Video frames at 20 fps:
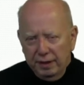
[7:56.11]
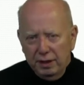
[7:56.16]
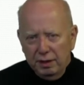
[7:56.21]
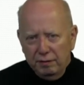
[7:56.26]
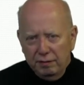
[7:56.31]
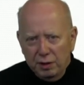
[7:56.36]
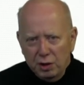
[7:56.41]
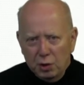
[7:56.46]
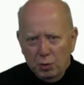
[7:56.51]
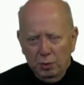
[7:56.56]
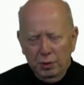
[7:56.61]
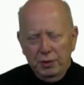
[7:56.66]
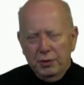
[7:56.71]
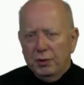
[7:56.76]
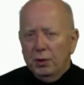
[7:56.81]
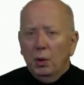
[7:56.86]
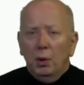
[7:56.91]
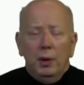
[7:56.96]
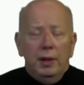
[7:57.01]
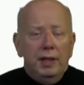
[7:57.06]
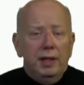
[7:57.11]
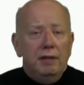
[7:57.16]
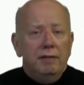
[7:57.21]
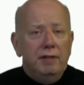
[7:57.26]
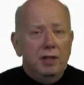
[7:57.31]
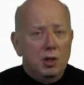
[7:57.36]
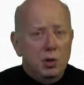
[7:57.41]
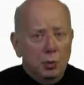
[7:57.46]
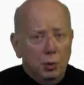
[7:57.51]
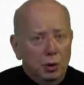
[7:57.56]
individuals or
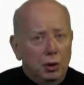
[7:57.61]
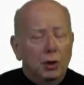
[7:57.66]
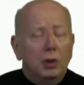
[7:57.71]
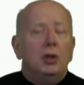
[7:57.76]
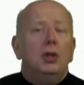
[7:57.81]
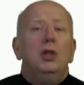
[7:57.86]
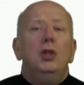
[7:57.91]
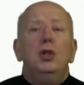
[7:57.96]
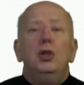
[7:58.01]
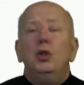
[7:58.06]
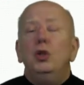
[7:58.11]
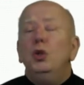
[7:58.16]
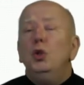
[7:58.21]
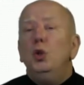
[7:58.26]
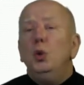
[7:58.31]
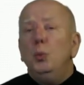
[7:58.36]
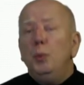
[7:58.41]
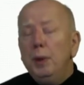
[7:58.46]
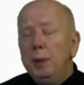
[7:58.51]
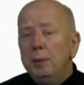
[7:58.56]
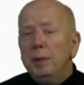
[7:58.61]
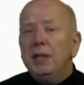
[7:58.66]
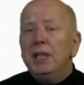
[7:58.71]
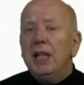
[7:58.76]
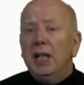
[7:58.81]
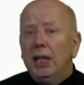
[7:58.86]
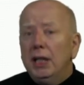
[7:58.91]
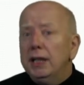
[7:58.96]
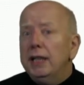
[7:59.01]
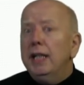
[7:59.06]
individual who we
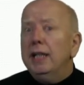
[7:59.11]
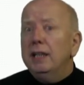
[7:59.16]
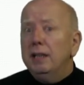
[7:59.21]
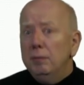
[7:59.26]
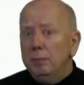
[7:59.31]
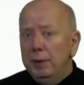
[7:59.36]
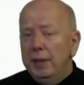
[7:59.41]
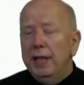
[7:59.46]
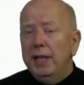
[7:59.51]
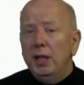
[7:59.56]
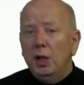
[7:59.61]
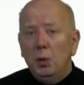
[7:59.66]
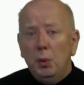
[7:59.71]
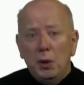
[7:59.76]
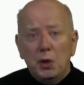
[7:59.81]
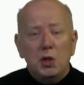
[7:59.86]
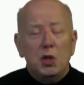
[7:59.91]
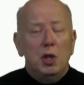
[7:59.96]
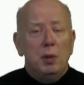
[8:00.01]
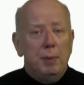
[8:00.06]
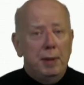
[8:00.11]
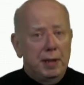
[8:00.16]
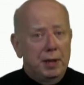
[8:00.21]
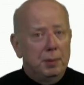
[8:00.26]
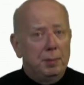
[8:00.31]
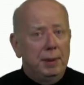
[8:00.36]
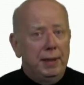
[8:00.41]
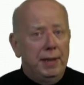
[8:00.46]
would contact if we had a question about